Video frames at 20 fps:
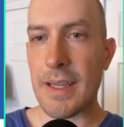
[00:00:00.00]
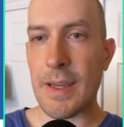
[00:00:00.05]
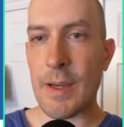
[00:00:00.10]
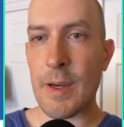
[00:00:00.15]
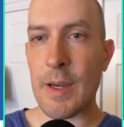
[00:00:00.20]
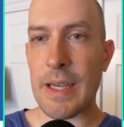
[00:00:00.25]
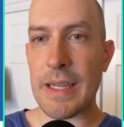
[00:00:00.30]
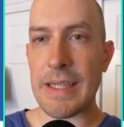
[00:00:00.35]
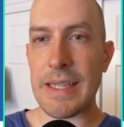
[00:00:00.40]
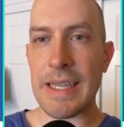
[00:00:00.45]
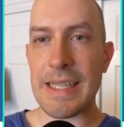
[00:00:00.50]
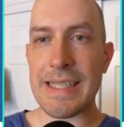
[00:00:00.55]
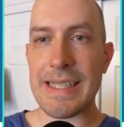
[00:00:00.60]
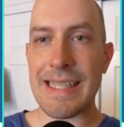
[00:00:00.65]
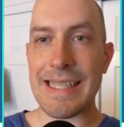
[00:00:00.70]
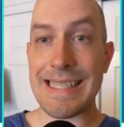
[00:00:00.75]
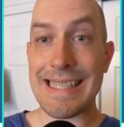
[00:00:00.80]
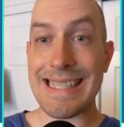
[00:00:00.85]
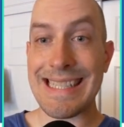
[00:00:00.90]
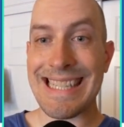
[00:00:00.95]
All right, next
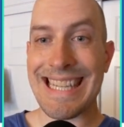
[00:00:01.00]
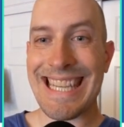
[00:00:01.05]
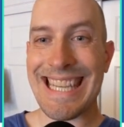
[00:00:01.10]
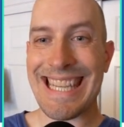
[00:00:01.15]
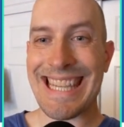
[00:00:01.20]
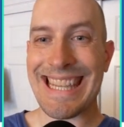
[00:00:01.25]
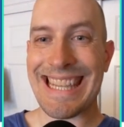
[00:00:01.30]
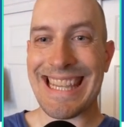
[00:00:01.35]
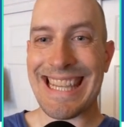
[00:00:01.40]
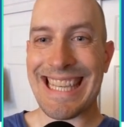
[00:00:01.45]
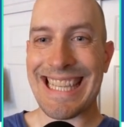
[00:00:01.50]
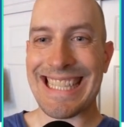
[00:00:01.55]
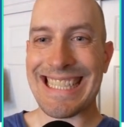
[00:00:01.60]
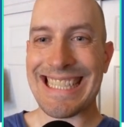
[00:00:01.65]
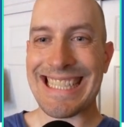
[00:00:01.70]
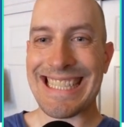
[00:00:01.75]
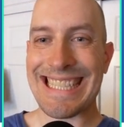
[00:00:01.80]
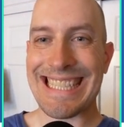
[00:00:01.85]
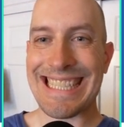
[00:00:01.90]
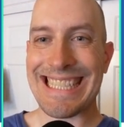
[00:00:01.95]
is teeth.
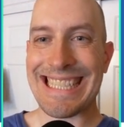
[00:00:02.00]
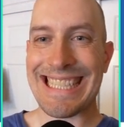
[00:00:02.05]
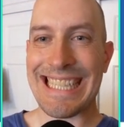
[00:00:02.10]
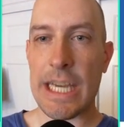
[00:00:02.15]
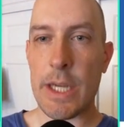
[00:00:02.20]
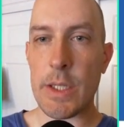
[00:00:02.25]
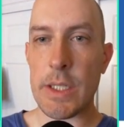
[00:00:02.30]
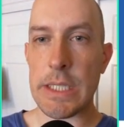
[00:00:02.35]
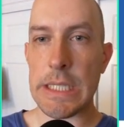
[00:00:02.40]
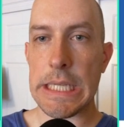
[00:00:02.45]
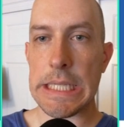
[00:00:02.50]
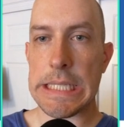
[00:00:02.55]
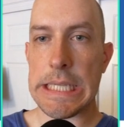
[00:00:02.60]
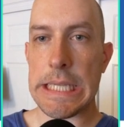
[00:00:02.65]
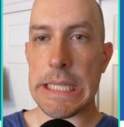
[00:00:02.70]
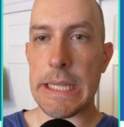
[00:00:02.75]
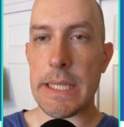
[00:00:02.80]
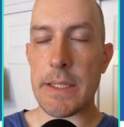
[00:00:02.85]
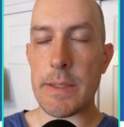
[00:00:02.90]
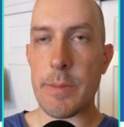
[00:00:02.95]
How do you say
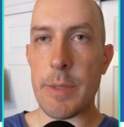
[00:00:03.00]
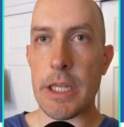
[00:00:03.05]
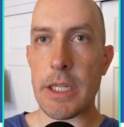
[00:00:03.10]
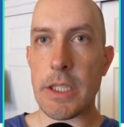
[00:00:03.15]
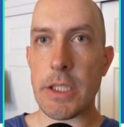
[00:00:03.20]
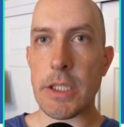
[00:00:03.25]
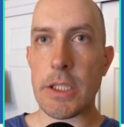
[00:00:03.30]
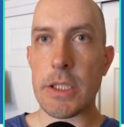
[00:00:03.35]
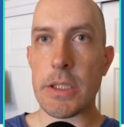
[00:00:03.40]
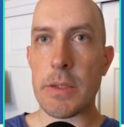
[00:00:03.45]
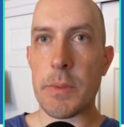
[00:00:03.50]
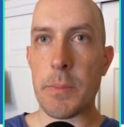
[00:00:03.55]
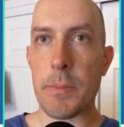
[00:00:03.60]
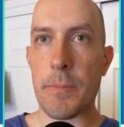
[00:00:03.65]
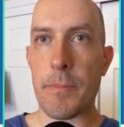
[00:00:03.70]
teeth in Spanish?